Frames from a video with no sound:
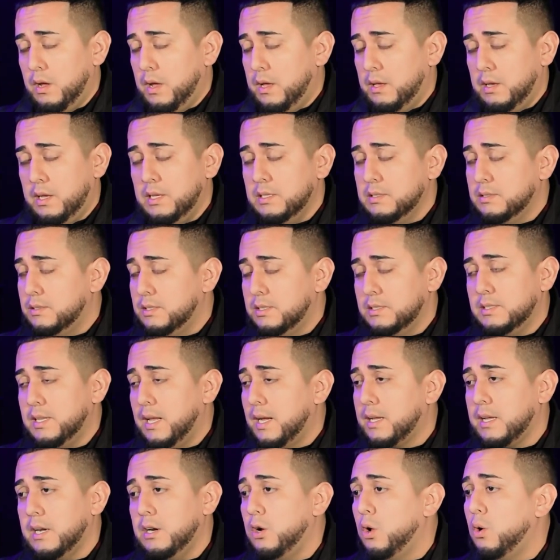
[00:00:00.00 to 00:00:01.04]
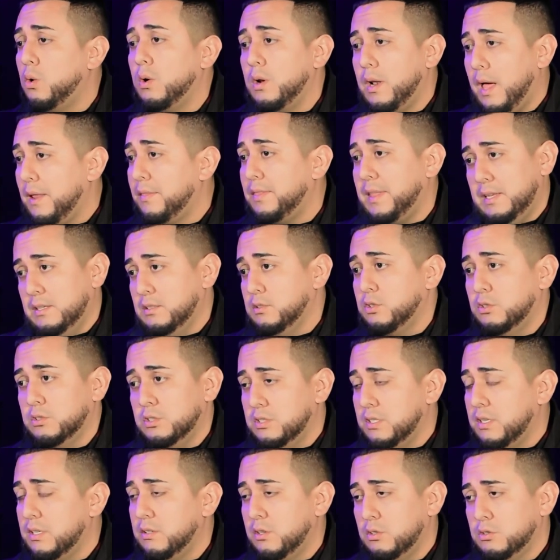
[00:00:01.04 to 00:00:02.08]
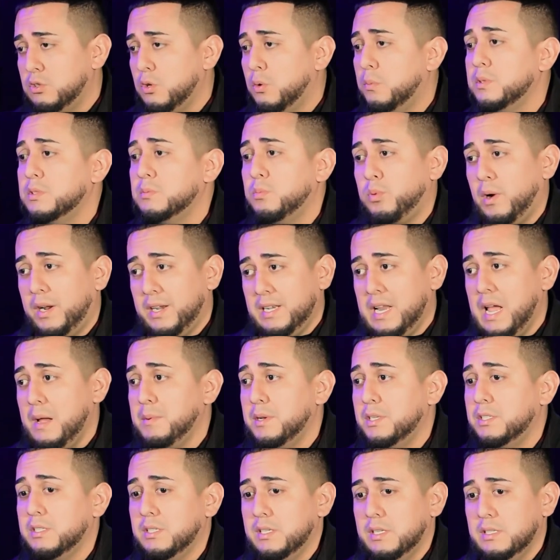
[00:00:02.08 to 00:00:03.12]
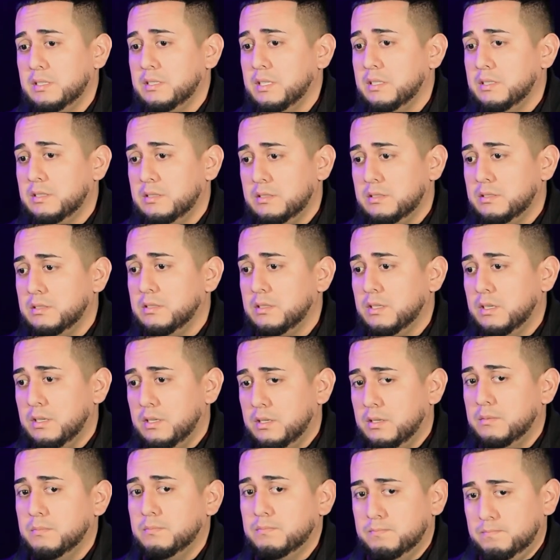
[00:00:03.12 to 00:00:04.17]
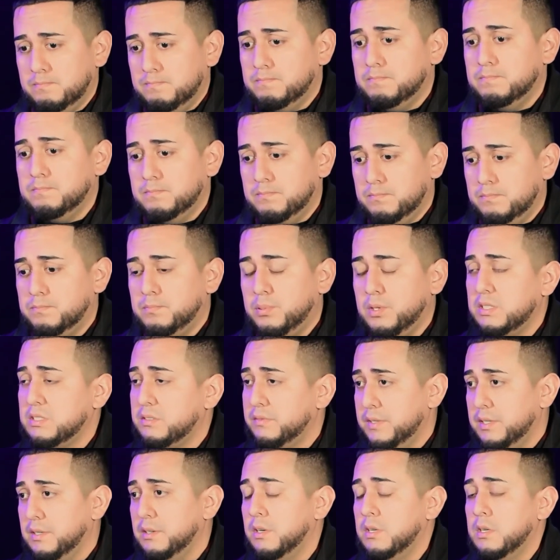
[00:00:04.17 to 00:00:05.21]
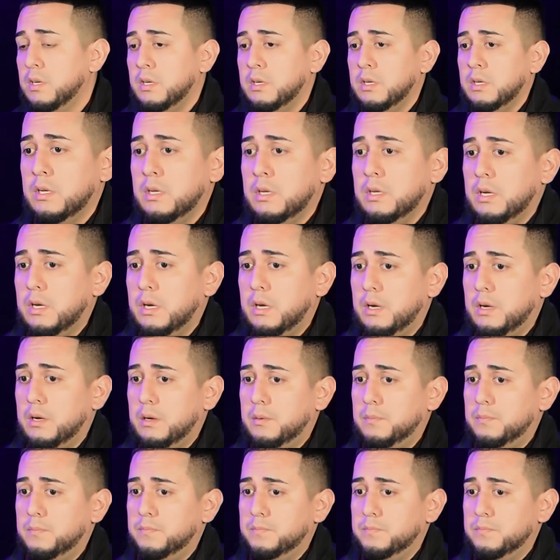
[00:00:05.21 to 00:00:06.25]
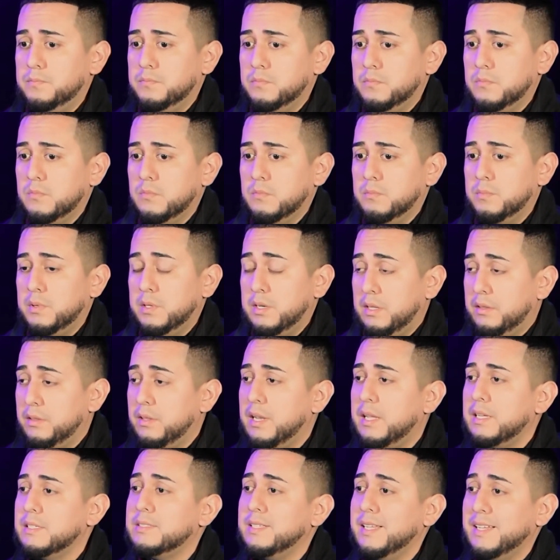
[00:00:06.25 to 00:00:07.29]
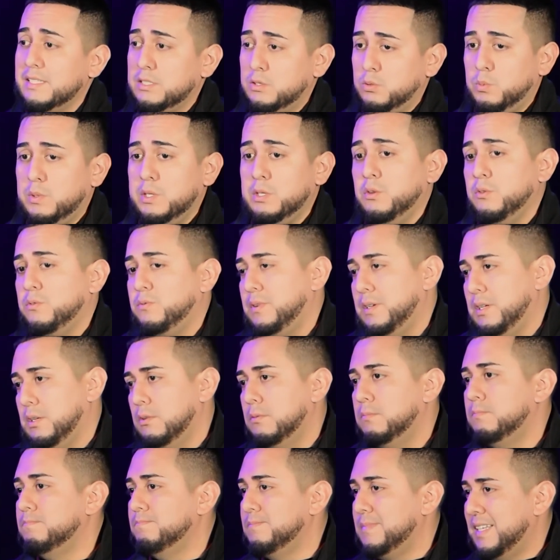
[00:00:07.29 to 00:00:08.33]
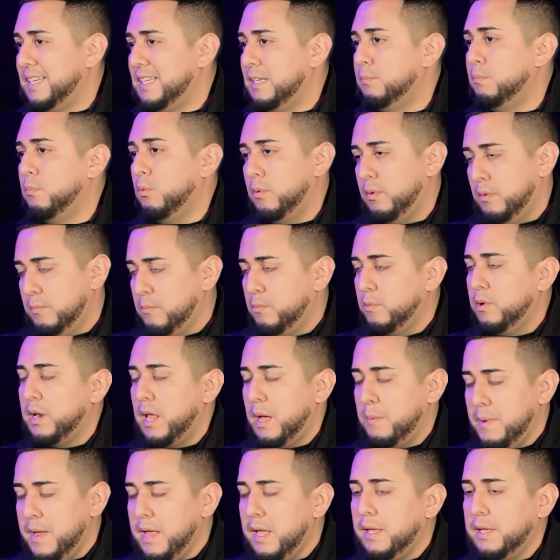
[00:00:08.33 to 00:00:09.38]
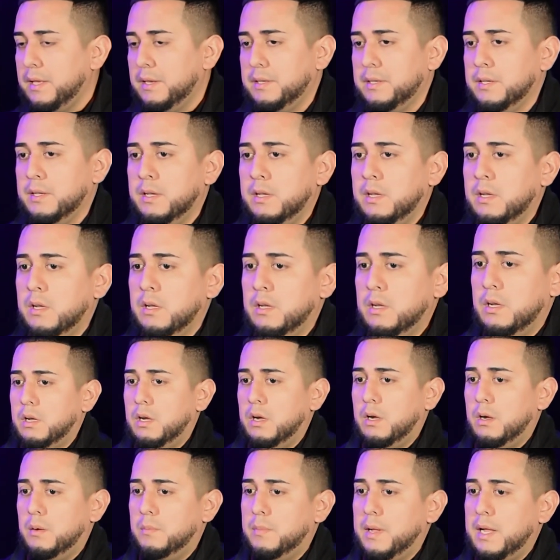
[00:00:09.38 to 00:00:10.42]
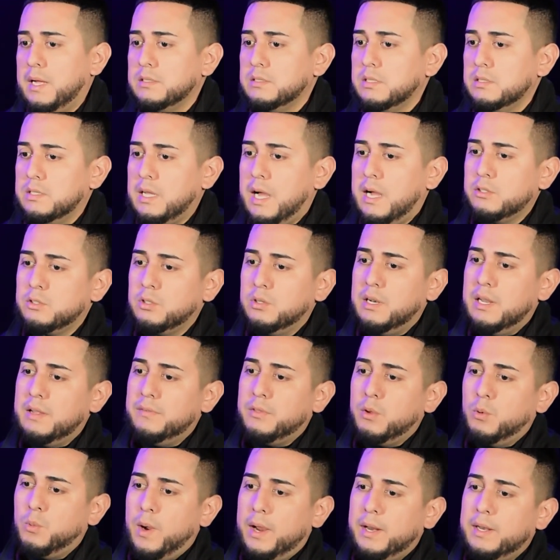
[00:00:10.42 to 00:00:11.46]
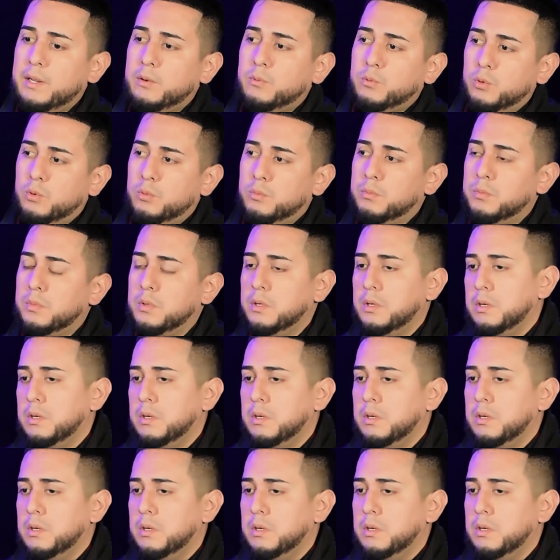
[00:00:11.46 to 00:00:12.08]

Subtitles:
He's just not going to know a lot of things. There's so much brain damage. It's pretty severe. But nonetheless, yes, we do feel that he will not make it. As the doctor left the waiting room,